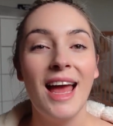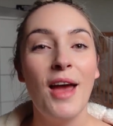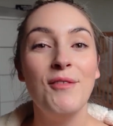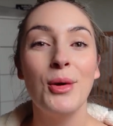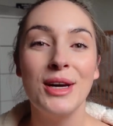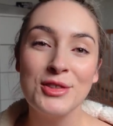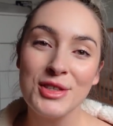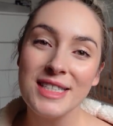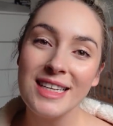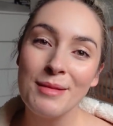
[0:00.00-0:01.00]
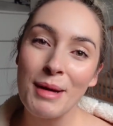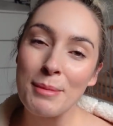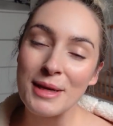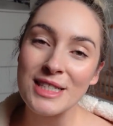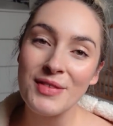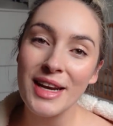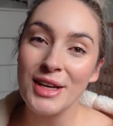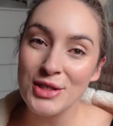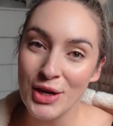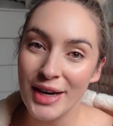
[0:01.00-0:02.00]
If you're interested in my
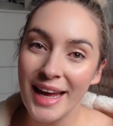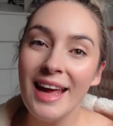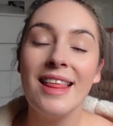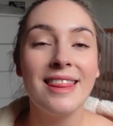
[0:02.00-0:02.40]
breastfeeding journey,